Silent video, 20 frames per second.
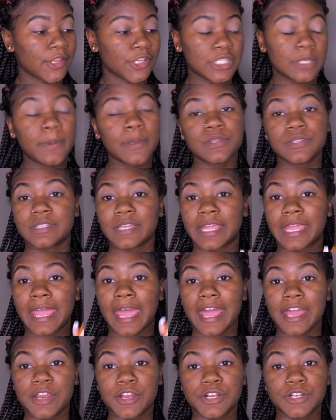they're supposed to
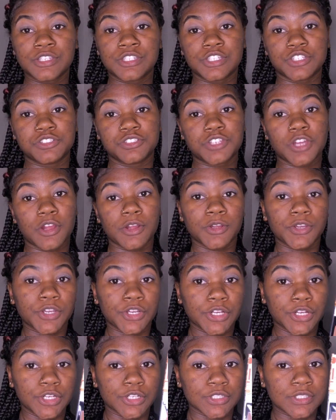cater to
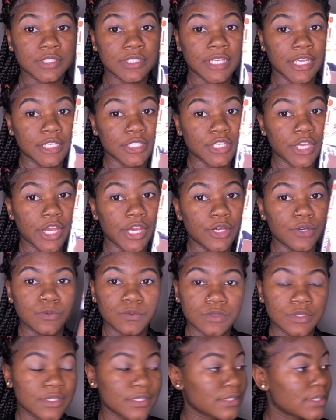darker skin
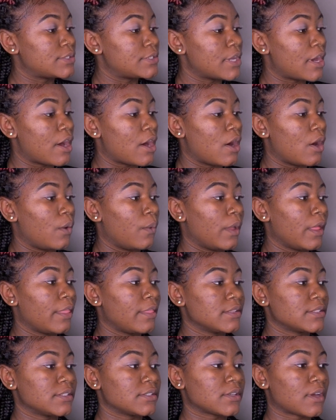tones so
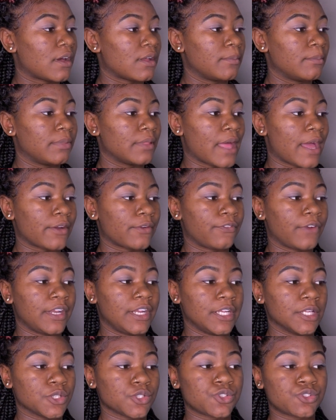this is called black
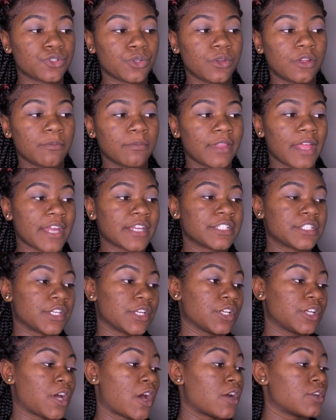radiance true
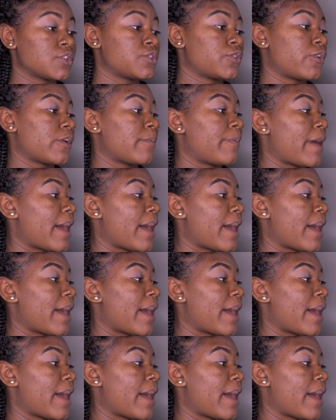complexion contour